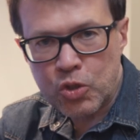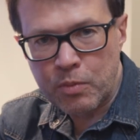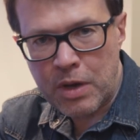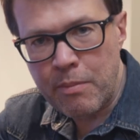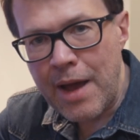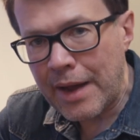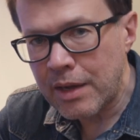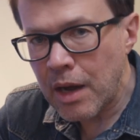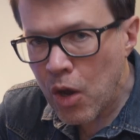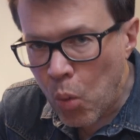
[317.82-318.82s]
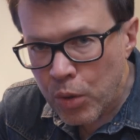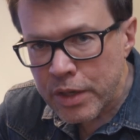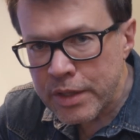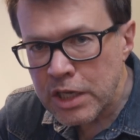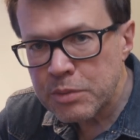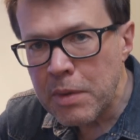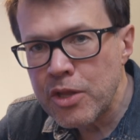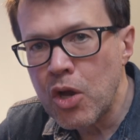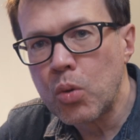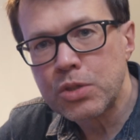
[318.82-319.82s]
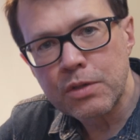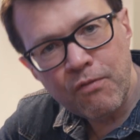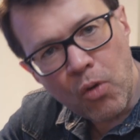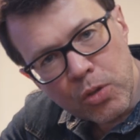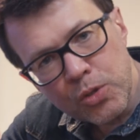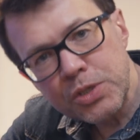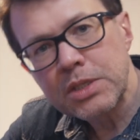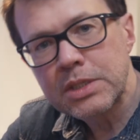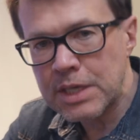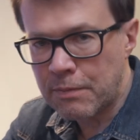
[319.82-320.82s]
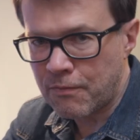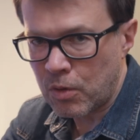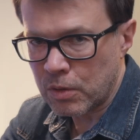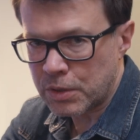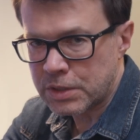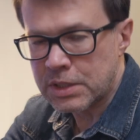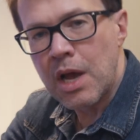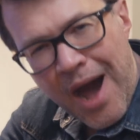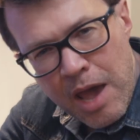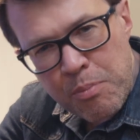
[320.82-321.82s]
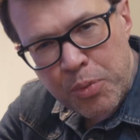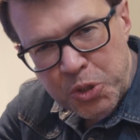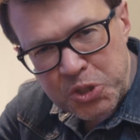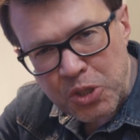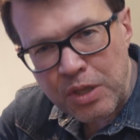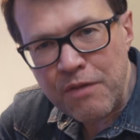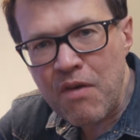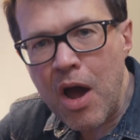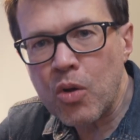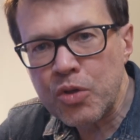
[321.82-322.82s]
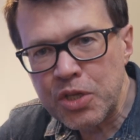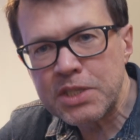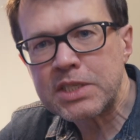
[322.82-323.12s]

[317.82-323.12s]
on my Mac. I organize my notes in folders and subfolders. I personally found this